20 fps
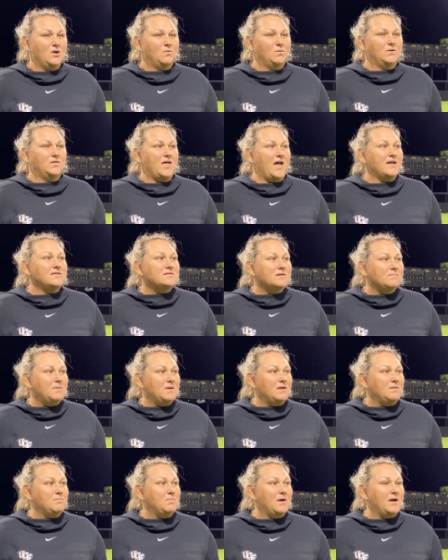would like to
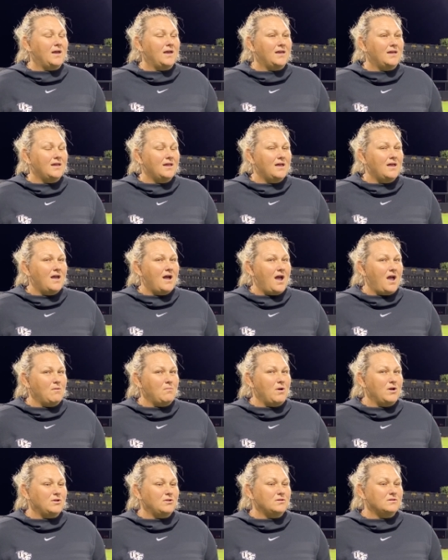be but I
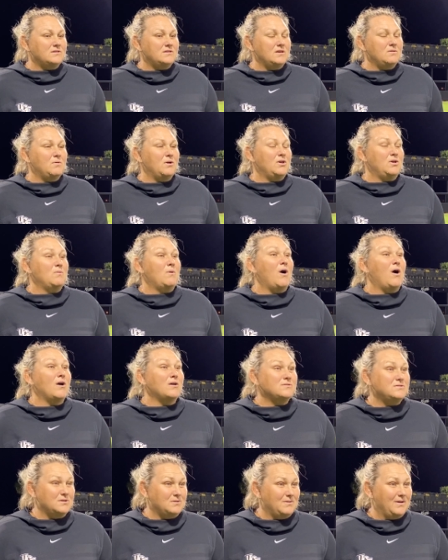want you to see what you
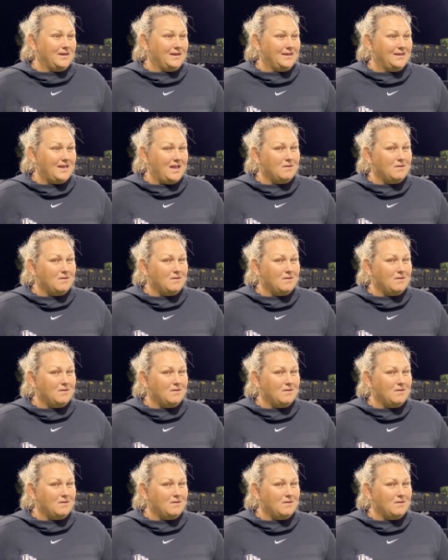are doing